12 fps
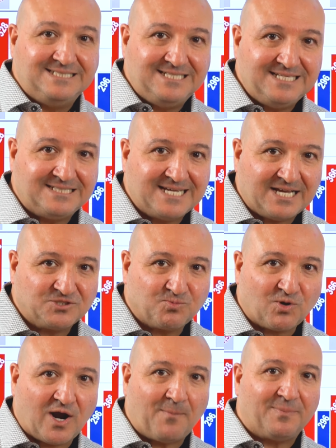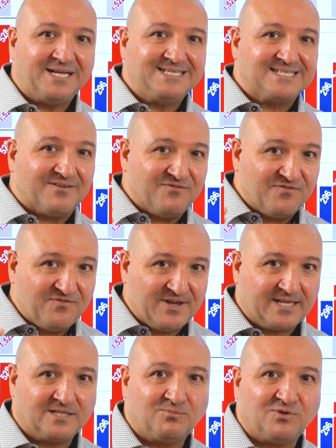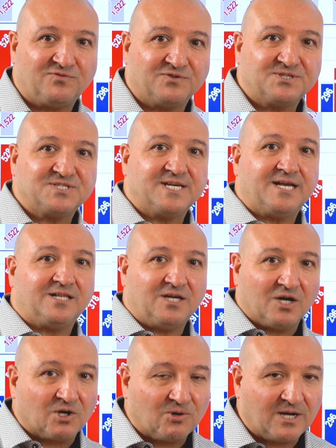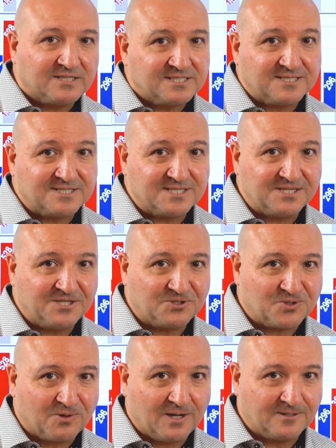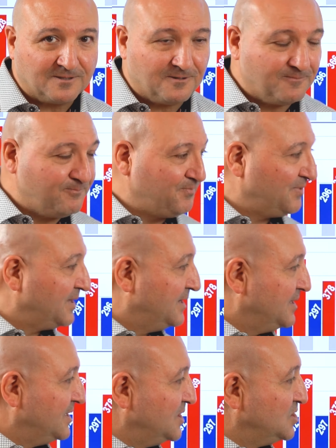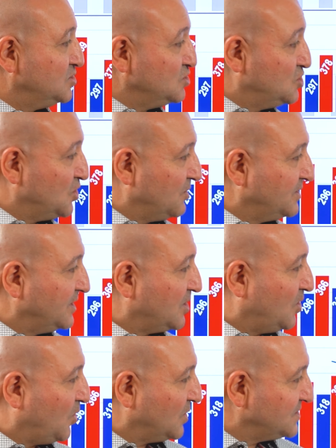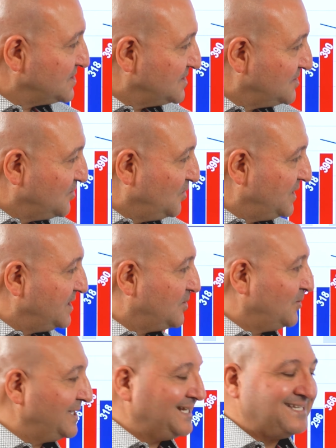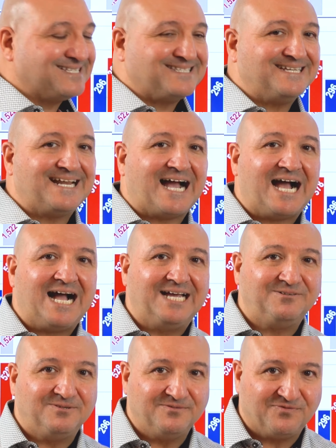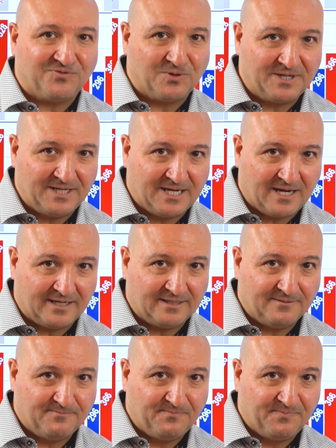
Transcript: detached properties available for sale across the city of Toronto. During the course of the week, we listed 149.